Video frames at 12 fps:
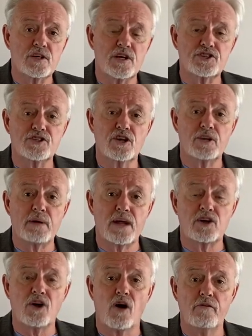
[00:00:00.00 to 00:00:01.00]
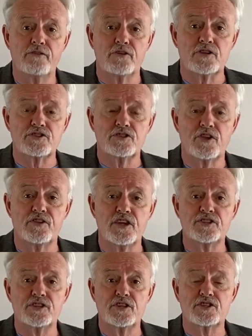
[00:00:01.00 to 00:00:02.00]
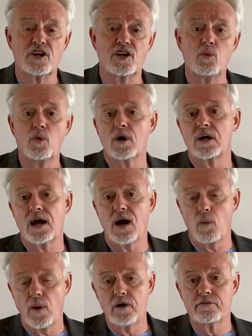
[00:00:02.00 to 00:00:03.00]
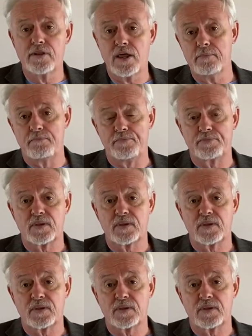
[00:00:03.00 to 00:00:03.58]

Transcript: a certain amount of confidence that this is going to work out well for them.